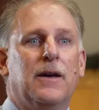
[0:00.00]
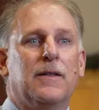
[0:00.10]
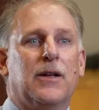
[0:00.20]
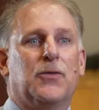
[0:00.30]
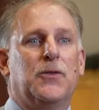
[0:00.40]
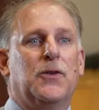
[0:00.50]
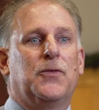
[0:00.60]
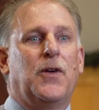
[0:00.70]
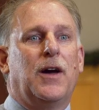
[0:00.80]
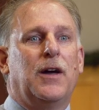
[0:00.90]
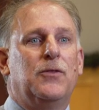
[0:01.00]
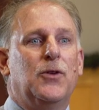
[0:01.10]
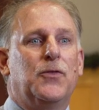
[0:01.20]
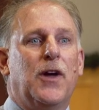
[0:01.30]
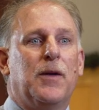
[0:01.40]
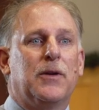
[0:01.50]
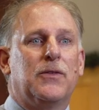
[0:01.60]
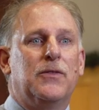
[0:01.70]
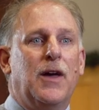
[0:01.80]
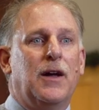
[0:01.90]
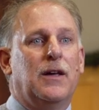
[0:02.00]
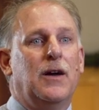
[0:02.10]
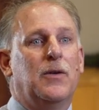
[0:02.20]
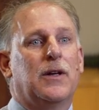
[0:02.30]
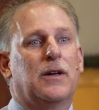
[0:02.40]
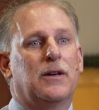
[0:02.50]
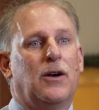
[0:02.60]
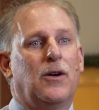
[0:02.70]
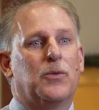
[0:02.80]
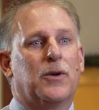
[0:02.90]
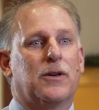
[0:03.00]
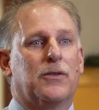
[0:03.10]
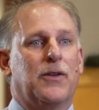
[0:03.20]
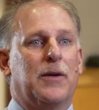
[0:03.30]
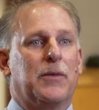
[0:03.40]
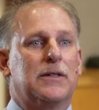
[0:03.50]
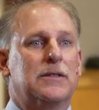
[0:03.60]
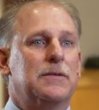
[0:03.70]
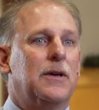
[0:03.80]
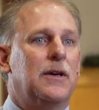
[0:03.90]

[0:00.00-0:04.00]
That's 55 new families, not counting called worker families.